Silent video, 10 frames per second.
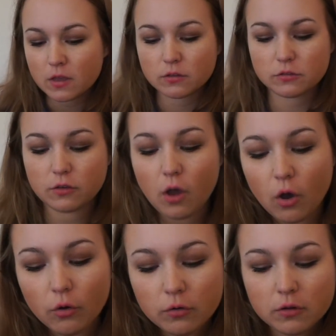
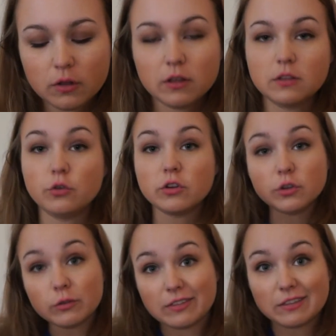So you could
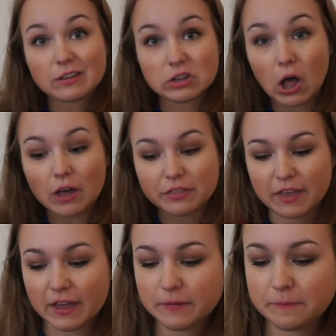use this cloth again.